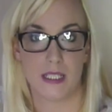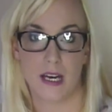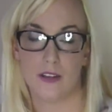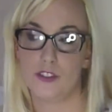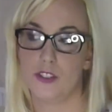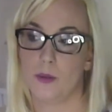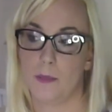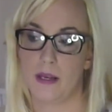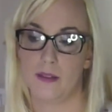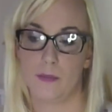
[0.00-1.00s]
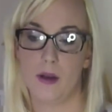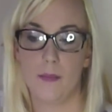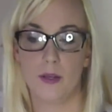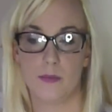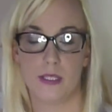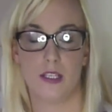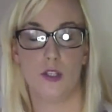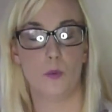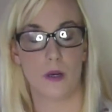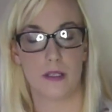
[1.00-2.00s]
tells you about their problems that
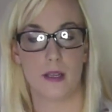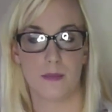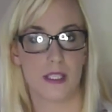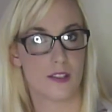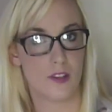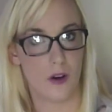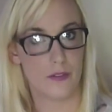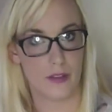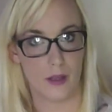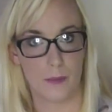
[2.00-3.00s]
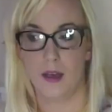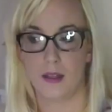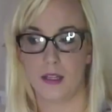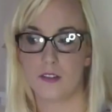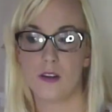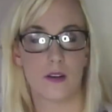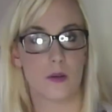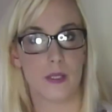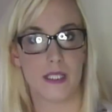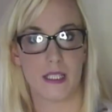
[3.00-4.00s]
you want them to solve them. That's not
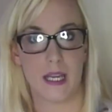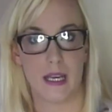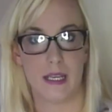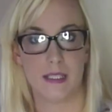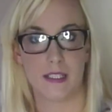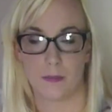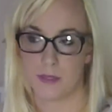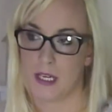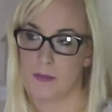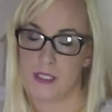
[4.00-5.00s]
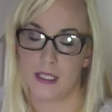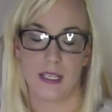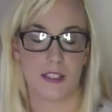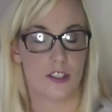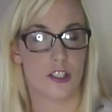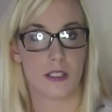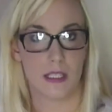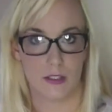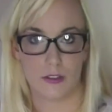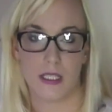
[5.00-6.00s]
always the case. Sometimes it is just
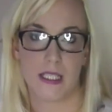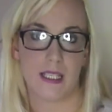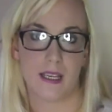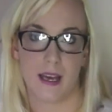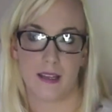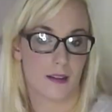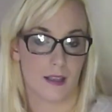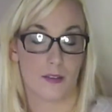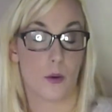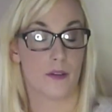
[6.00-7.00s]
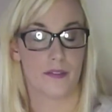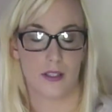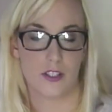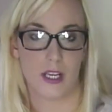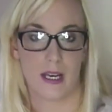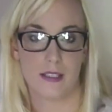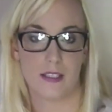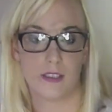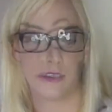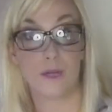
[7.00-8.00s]
literally to get this off their
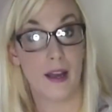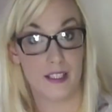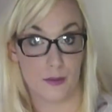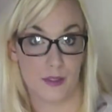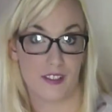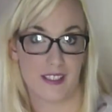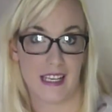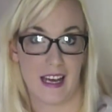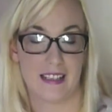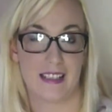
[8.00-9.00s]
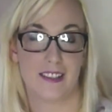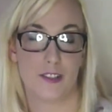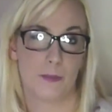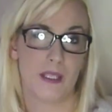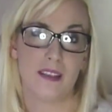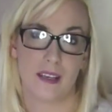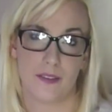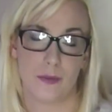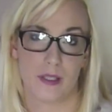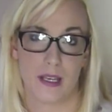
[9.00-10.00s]
chest. Try to understand and to be there
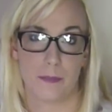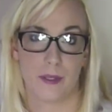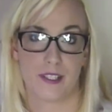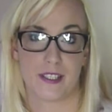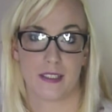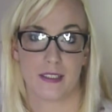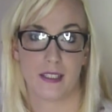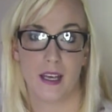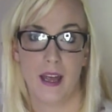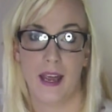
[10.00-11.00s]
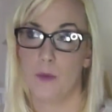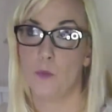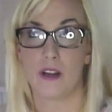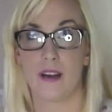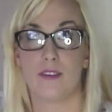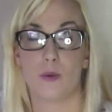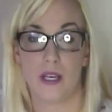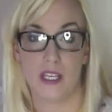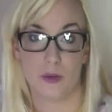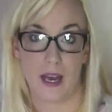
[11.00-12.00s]
for that person in whatever way
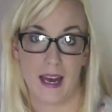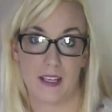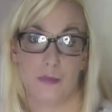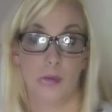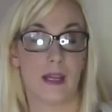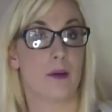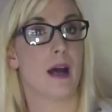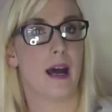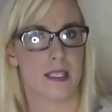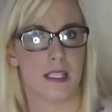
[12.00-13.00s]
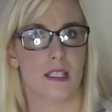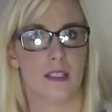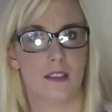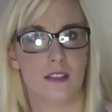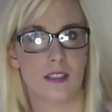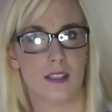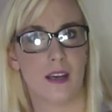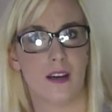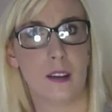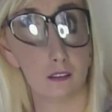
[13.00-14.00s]
you can be, without adding to their